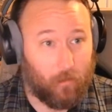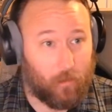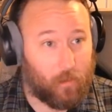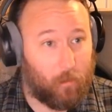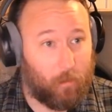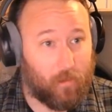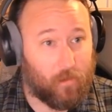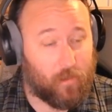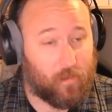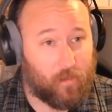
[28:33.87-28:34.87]
which
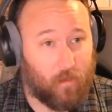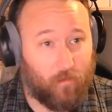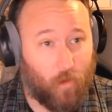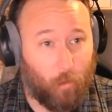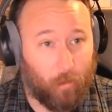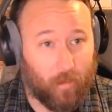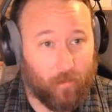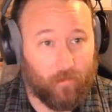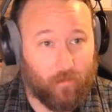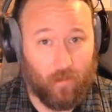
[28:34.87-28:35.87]
appears to still have
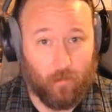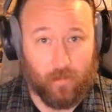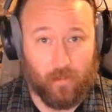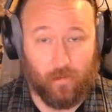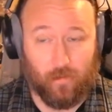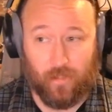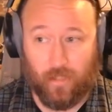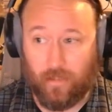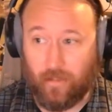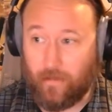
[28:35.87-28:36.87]
openings if anyone's
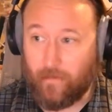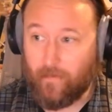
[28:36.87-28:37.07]
interested.